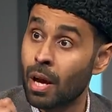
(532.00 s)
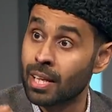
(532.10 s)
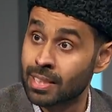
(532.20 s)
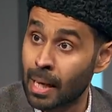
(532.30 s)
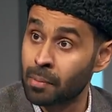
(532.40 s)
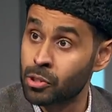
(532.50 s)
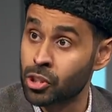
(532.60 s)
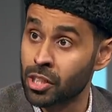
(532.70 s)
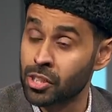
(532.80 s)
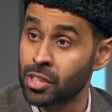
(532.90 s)
establish
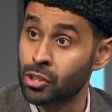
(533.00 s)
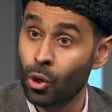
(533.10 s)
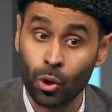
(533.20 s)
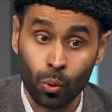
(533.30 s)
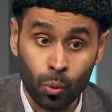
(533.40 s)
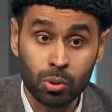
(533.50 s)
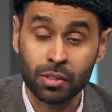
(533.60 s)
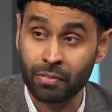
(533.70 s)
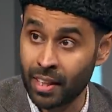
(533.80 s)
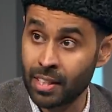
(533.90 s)
justice on all
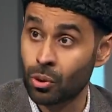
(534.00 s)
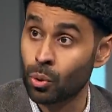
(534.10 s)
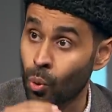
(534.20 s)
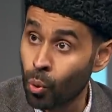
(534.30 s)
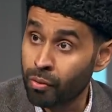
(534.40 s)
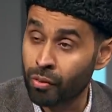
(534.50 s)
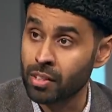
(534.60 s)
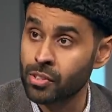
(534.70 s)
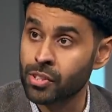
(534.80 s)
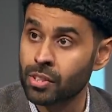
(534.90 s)
spheres, on all
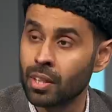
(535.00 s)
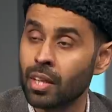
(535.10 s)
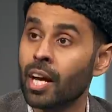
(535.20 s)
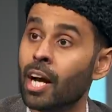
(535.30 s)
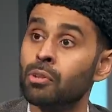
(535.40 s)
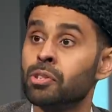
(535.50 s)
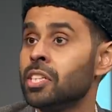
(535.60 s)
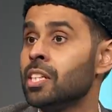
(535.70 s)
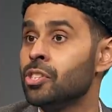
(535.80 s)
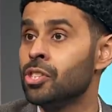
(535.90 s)
fronts, and you'll
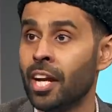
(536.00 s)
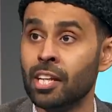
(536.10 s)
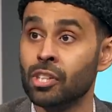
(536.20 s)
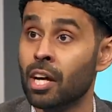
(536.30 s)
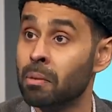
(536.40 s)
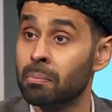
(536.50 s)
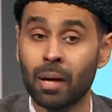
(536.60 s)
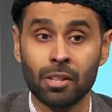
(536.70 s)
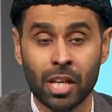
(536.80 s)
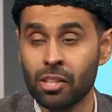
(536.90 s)
see a change, a,
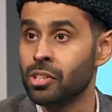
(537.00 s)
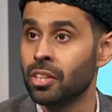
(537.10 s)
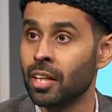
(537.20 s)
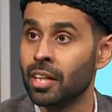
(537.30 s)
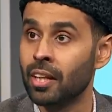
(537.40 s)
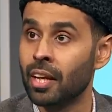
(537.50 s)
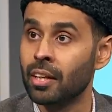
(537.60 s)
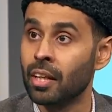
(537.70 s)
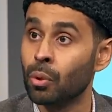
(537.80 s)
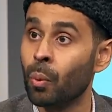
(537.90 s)
a change in, in,
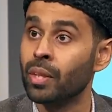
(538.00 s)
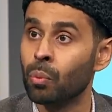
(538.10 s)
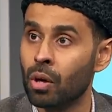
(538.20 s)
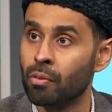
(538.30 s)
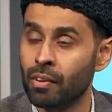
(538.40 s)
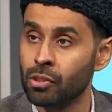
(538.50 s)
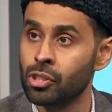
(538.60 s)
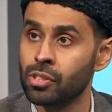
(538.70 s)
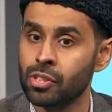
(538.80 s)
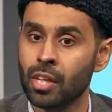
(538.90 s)
in the way the world
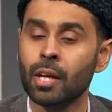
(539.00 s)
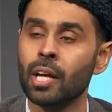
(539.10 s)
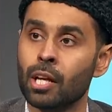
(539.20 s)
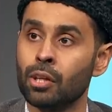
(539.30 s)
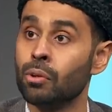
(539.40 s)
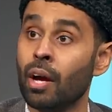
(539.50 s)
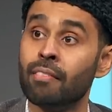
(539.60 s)
functions, and you,